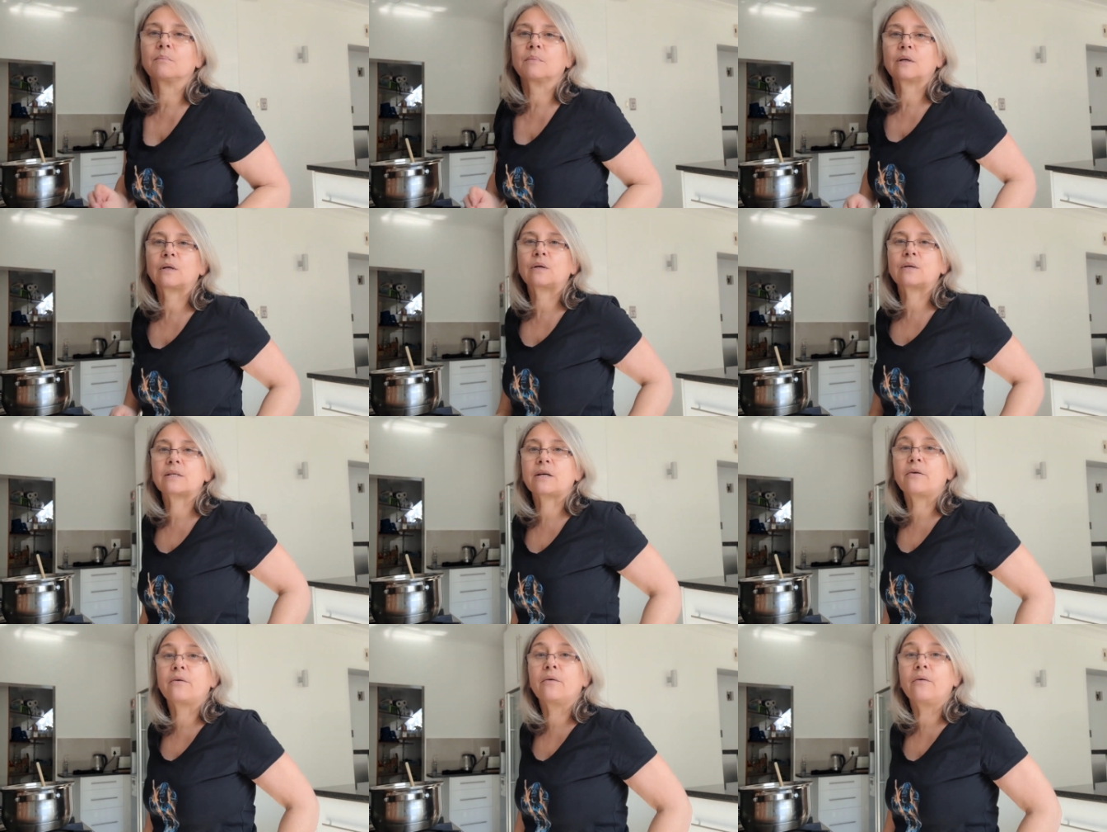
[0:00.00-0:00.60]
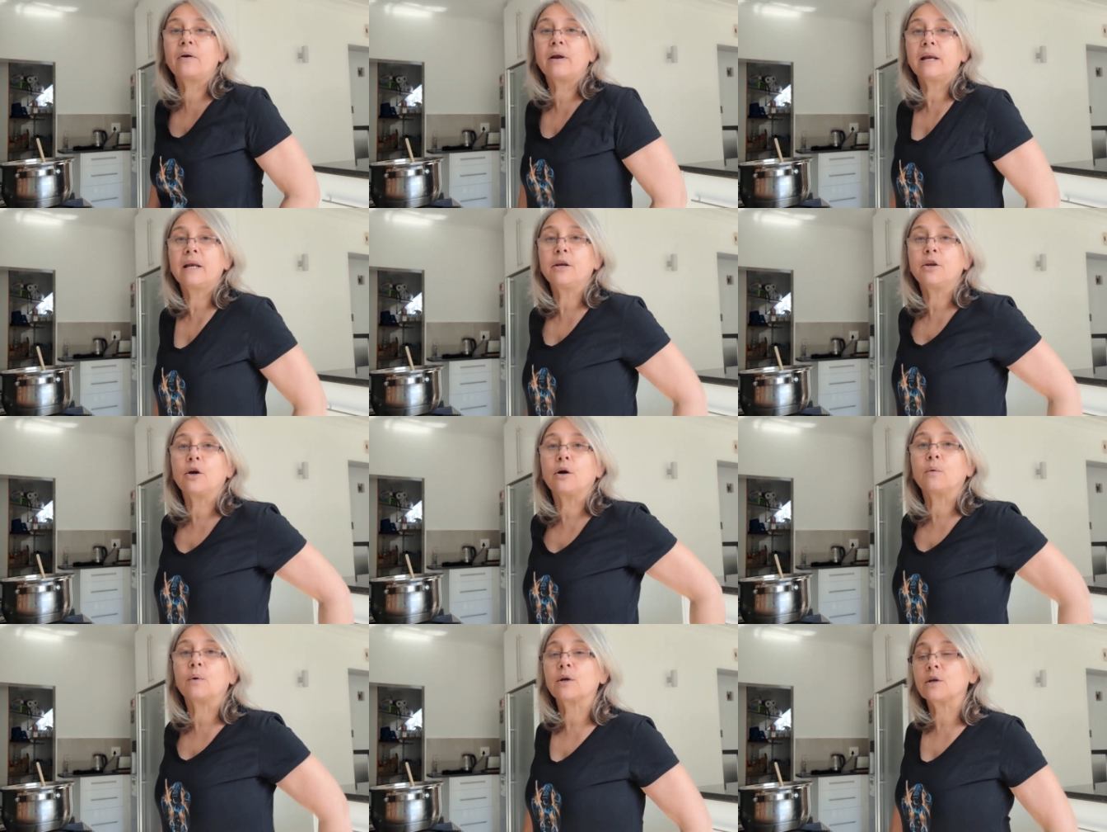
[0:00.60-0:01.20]
because I really
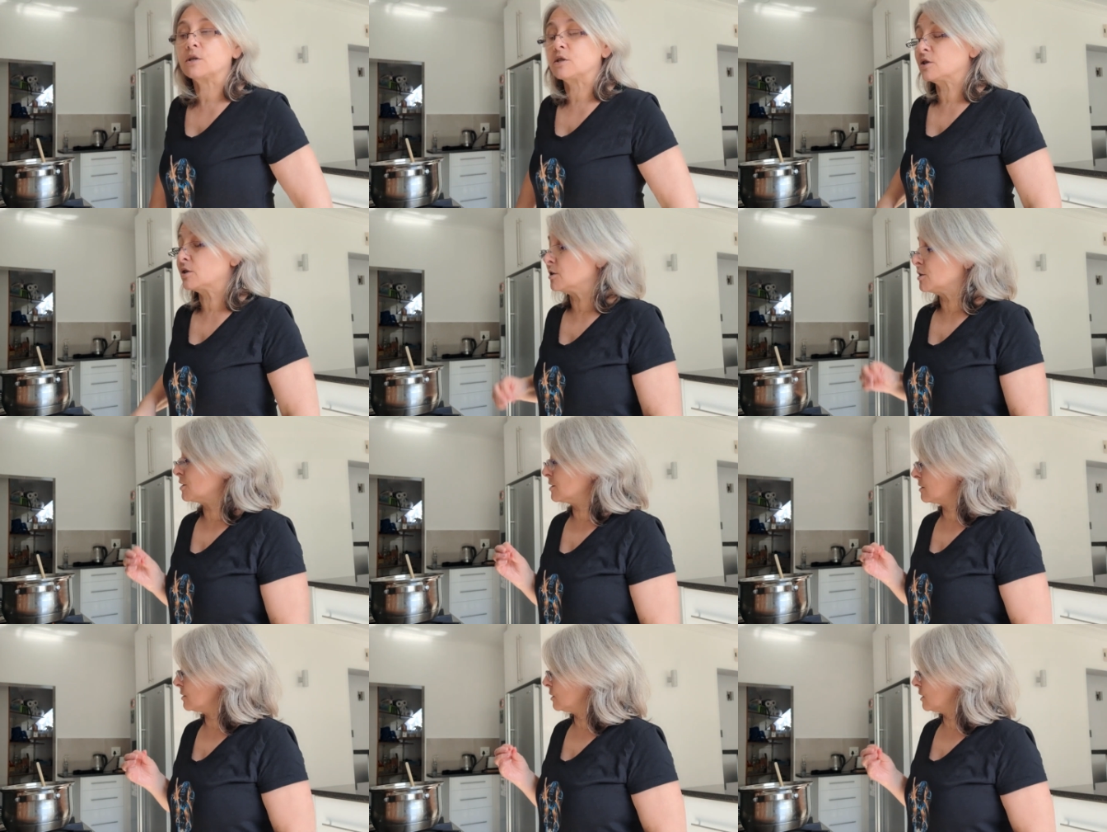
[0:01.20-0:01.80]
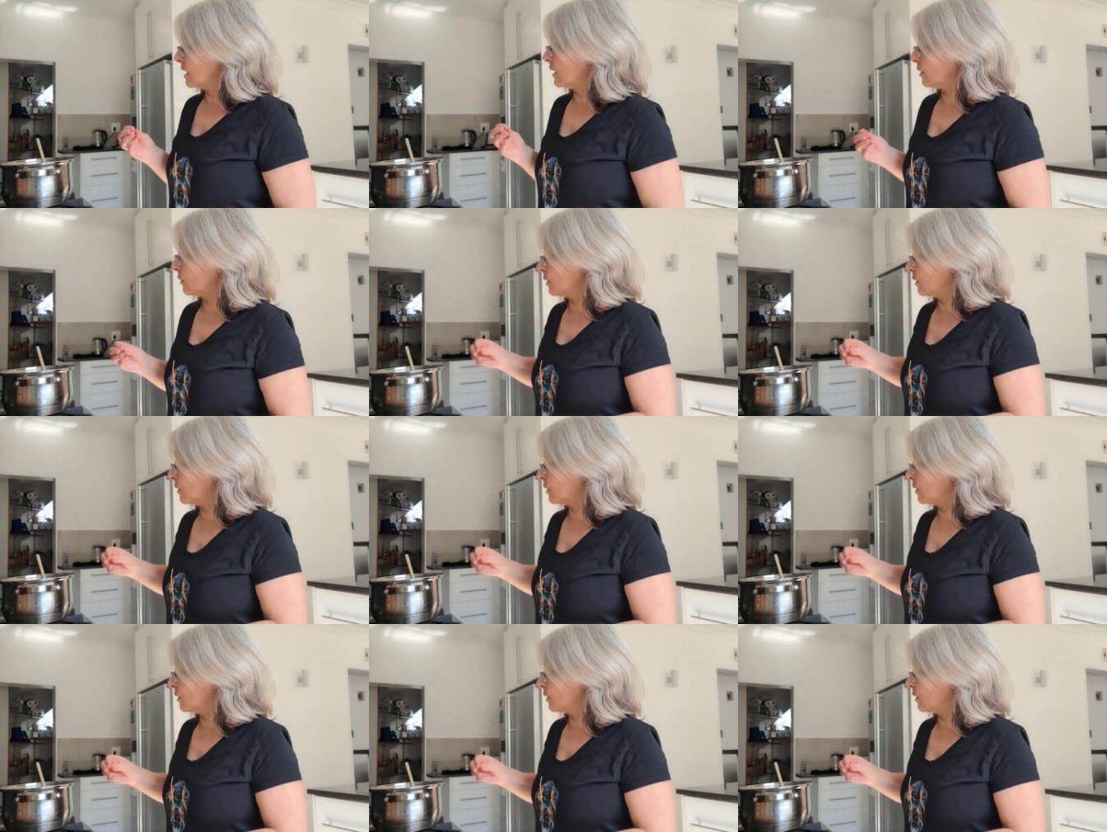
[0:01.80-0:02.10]
don't want to. I don't